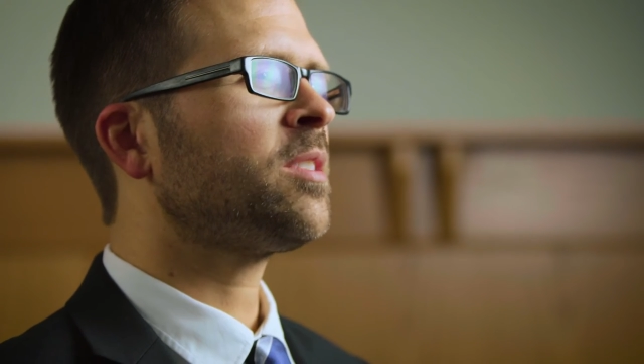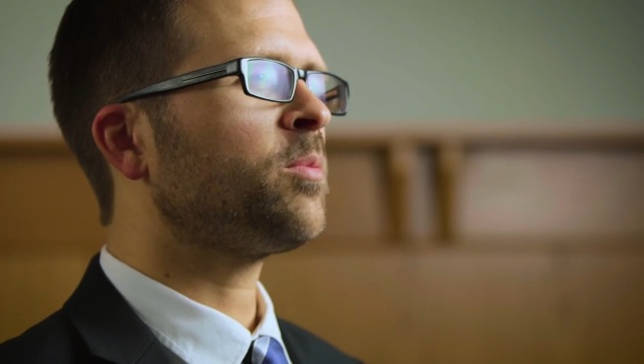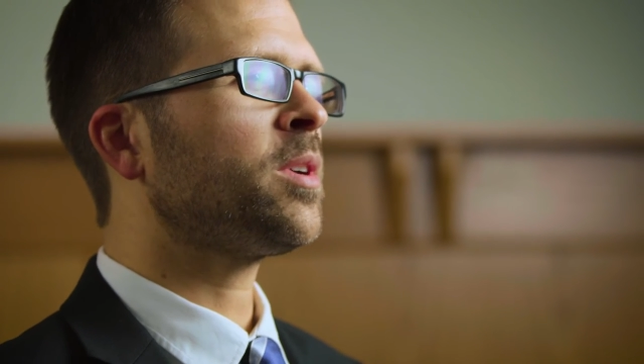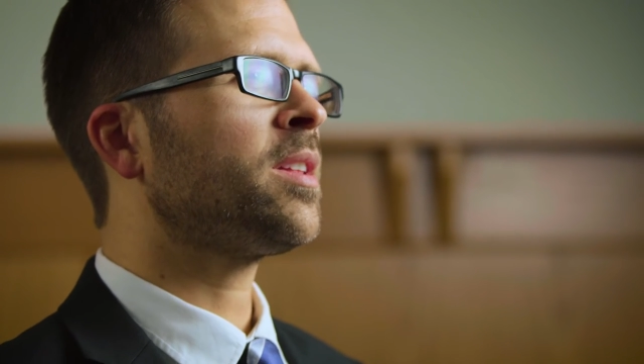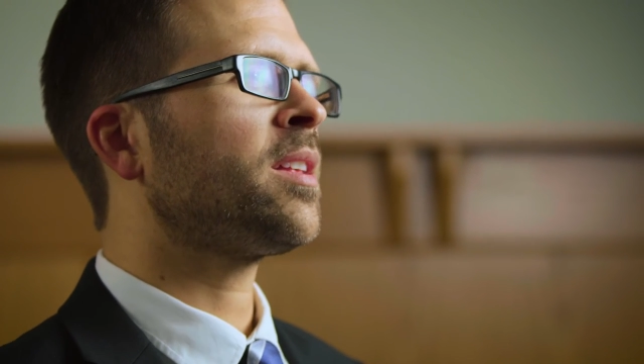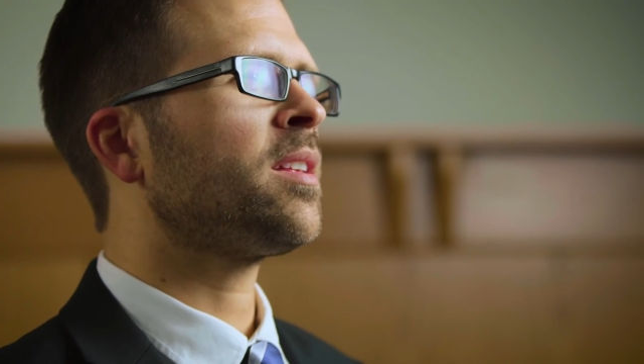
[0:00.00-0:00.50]
is
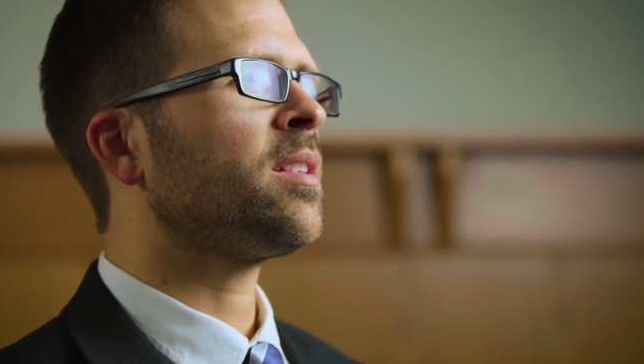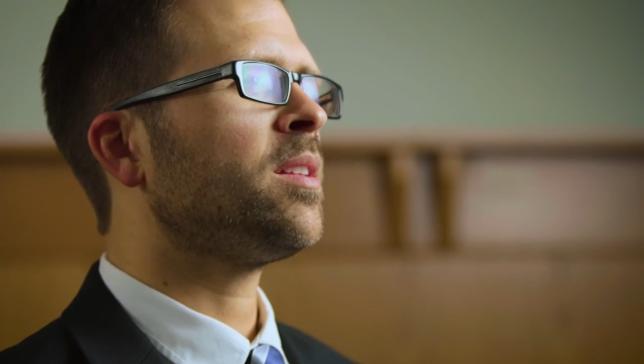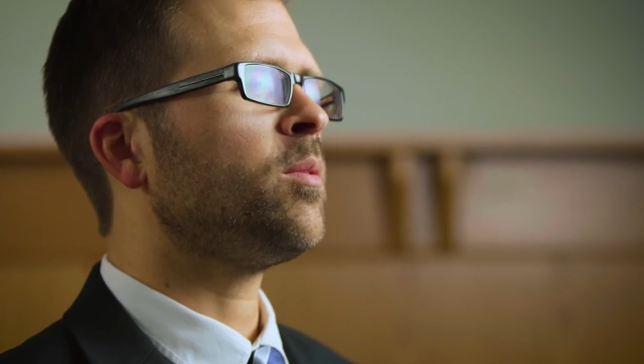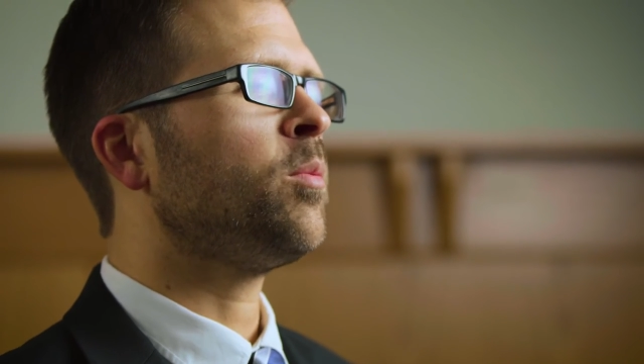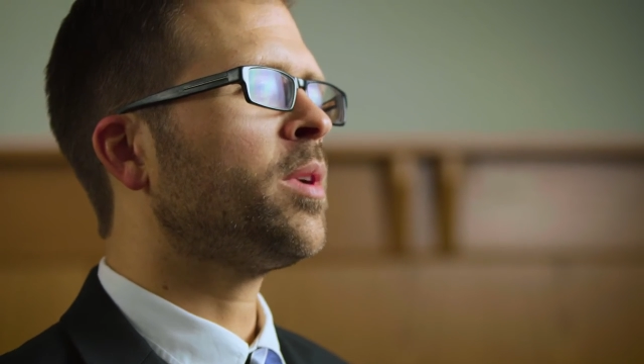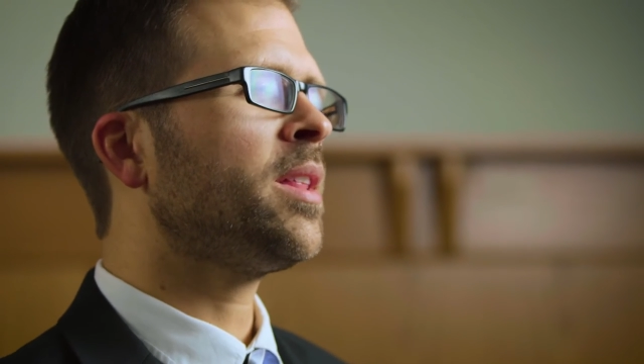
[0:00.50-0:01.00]
one
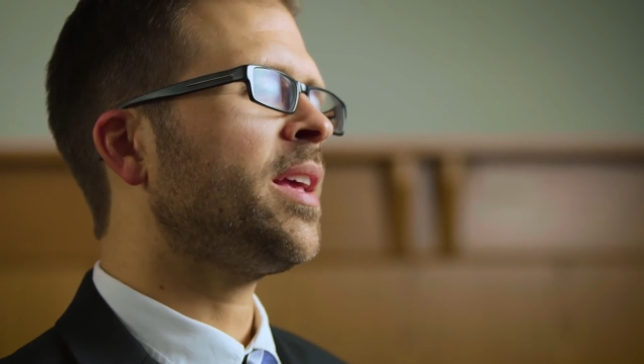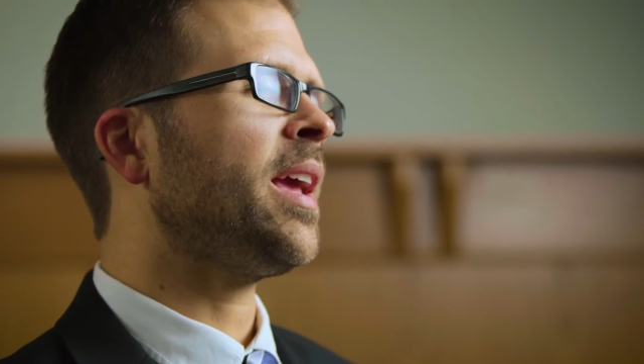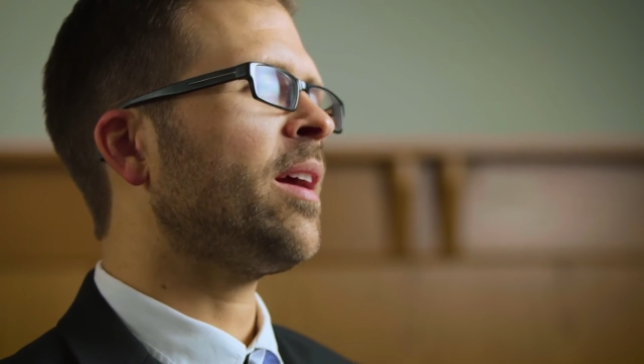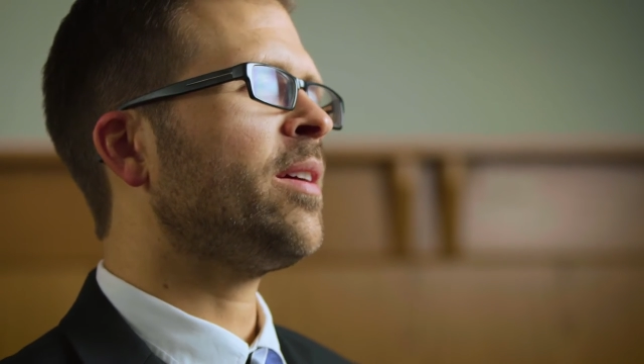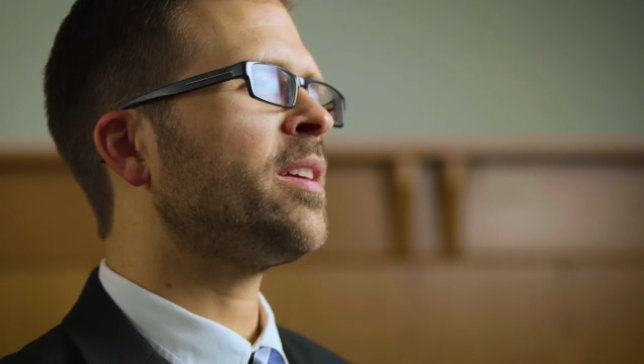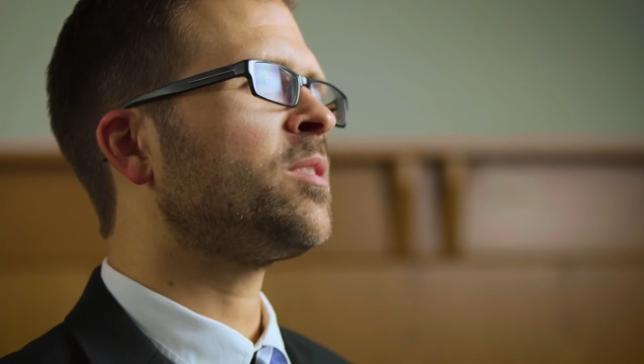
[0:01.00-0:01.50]
of
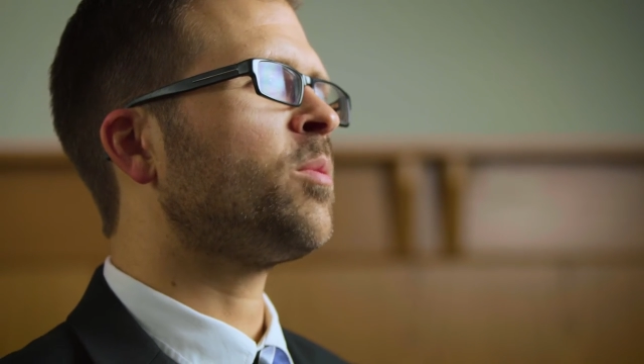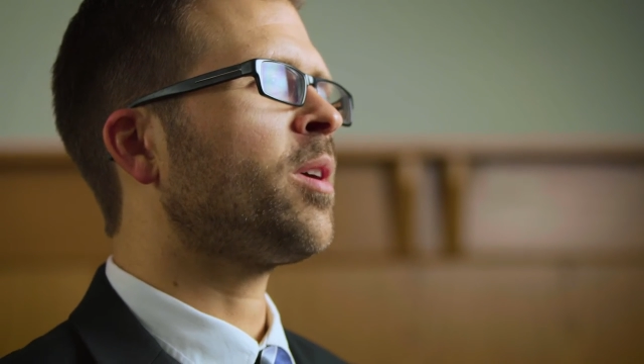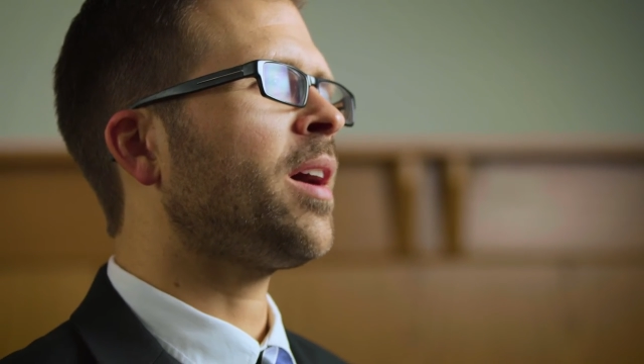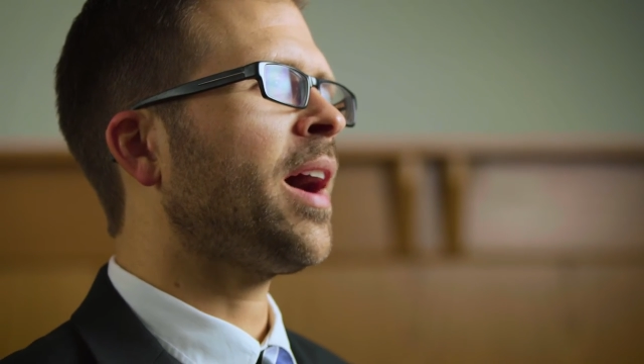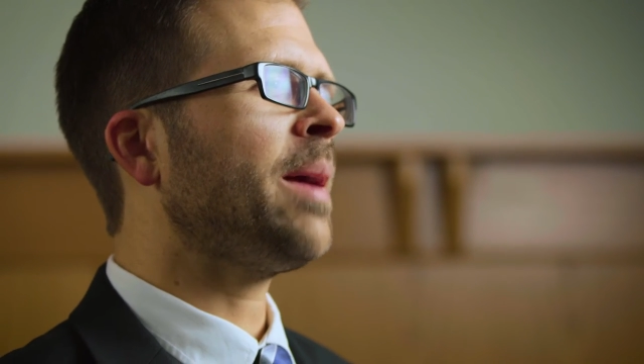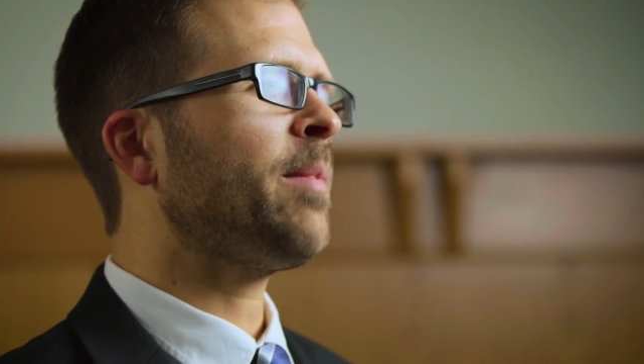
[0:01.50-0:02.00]
the areas
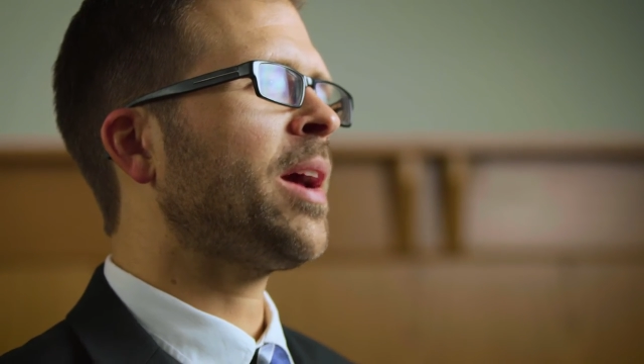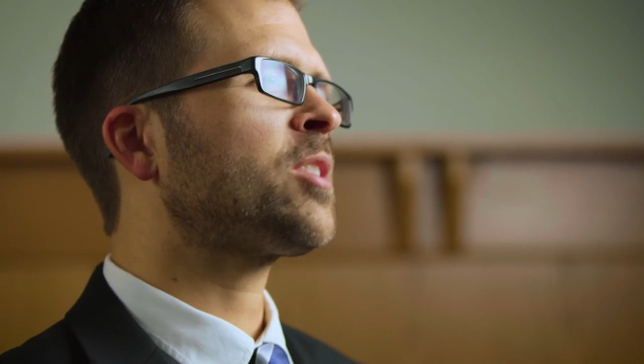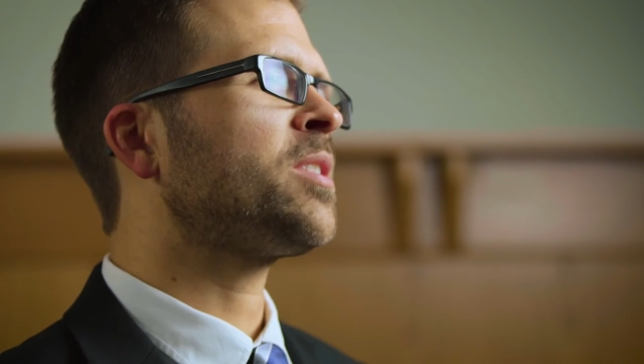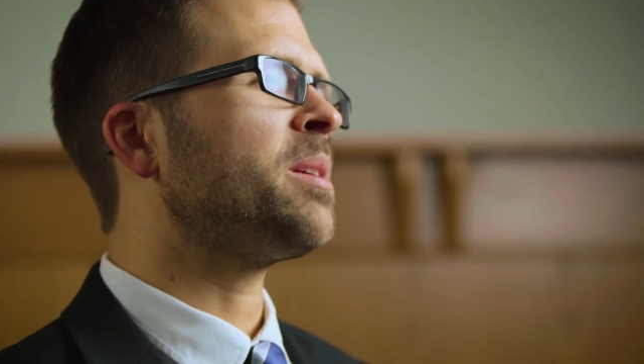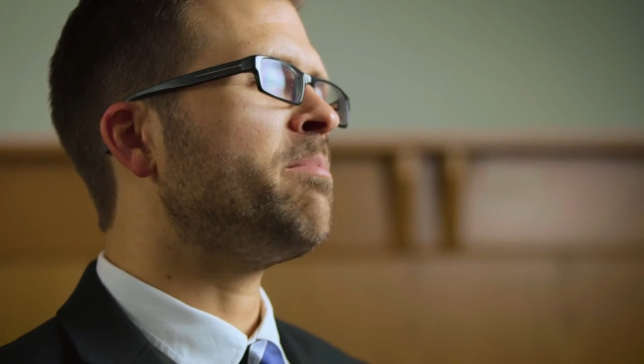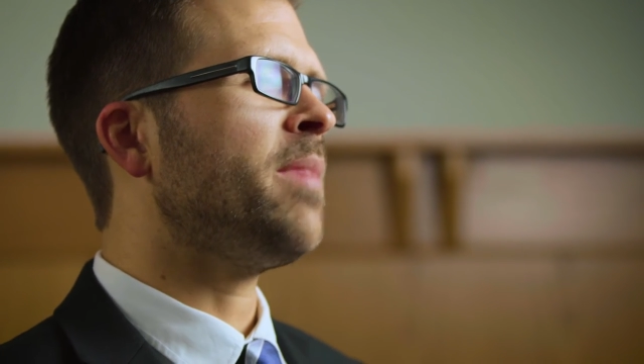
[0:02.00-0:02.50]
where I'm
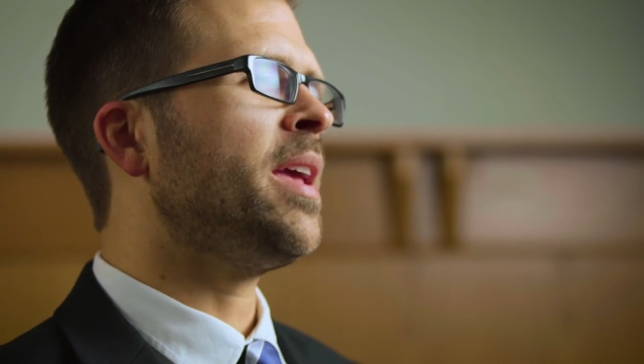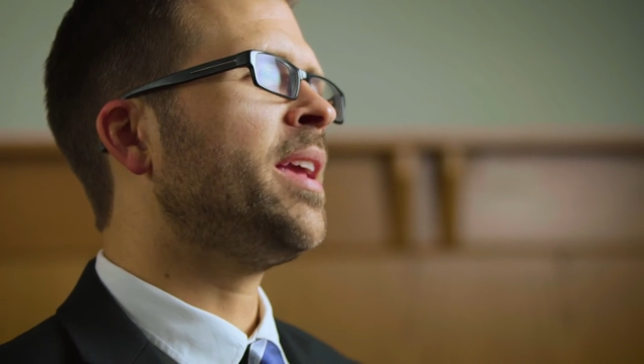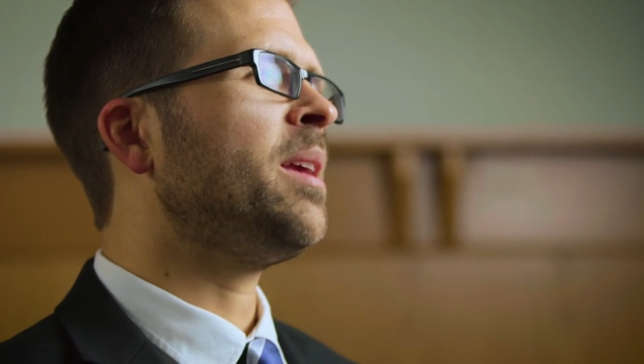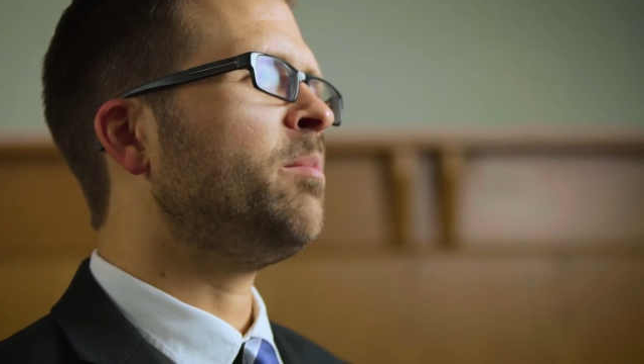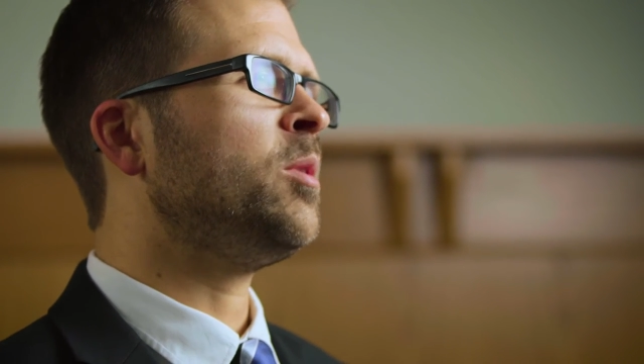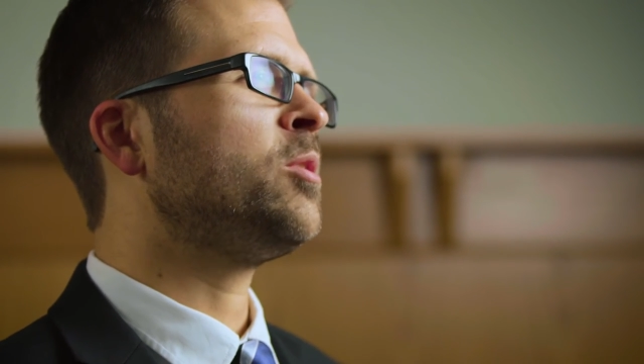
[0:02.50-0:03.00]
actually
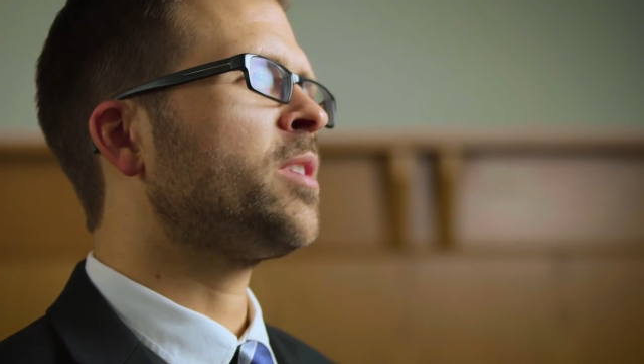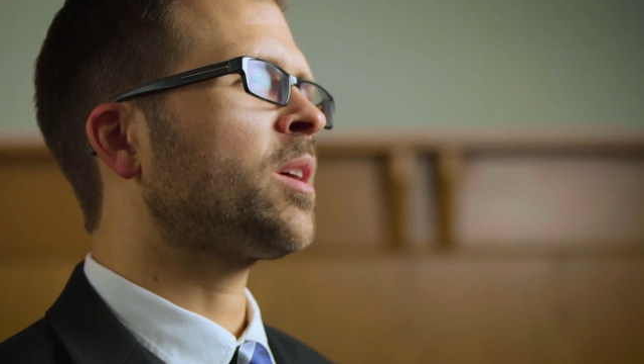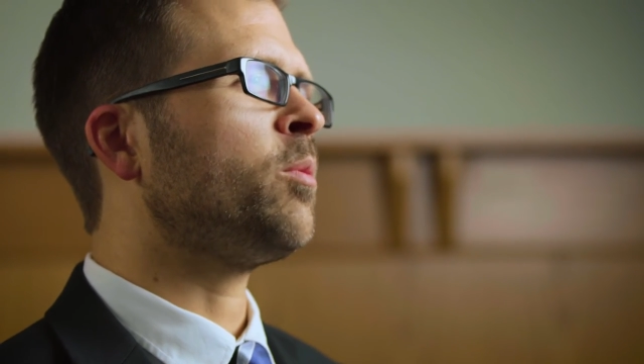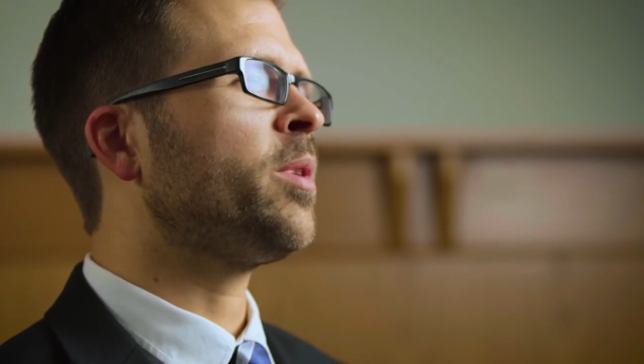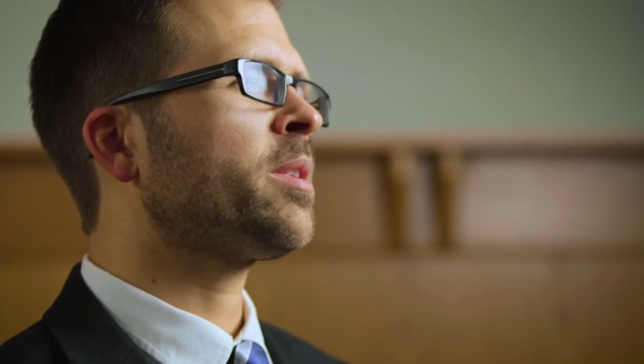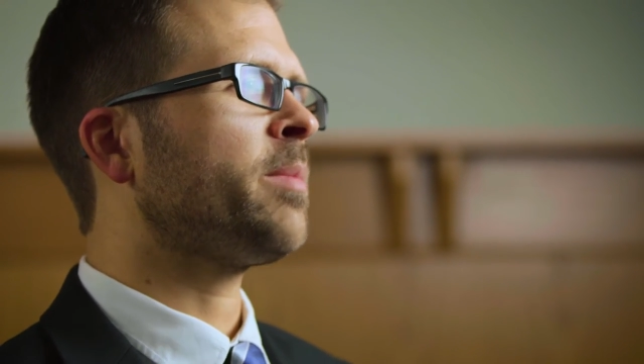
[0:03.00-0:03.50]
making
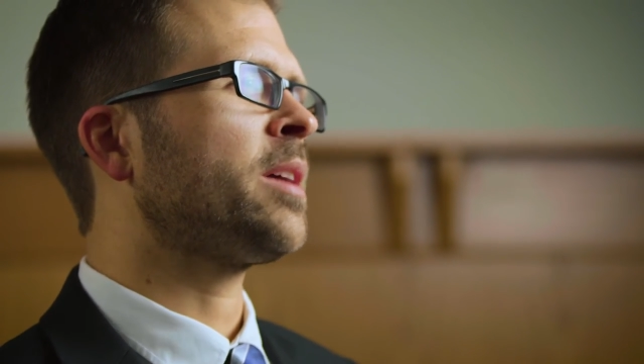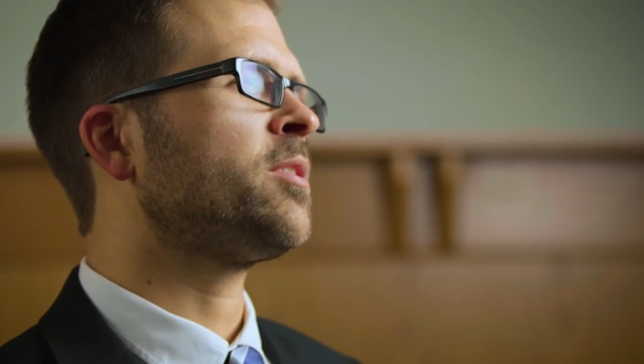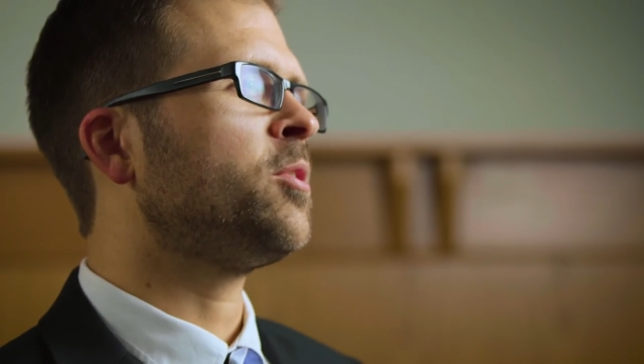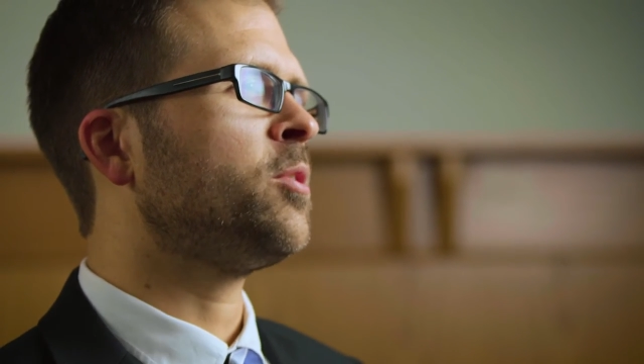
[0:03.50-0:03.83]
music with my